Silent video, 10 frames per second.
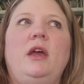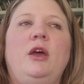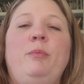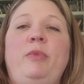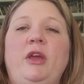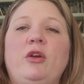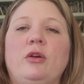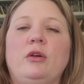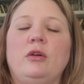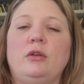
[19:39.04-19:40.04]
a
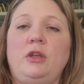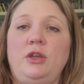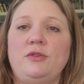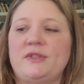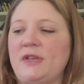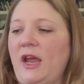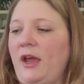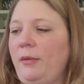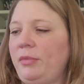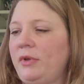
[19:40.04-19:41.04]
bigger
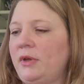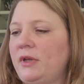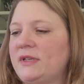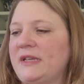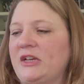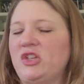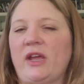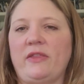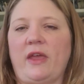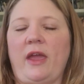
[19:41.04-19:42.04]
QSnap because I just
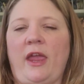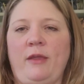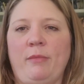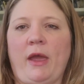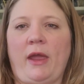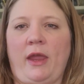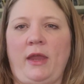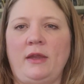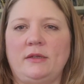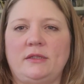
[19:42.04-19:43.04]
had that
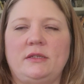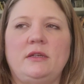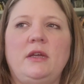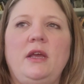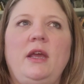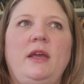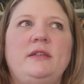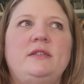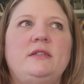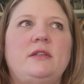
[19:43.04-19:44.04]
8x8,
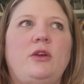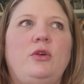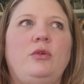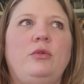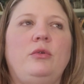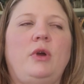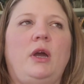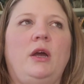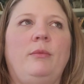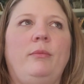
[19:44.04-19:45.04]
and so
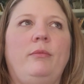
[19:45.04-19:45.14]
I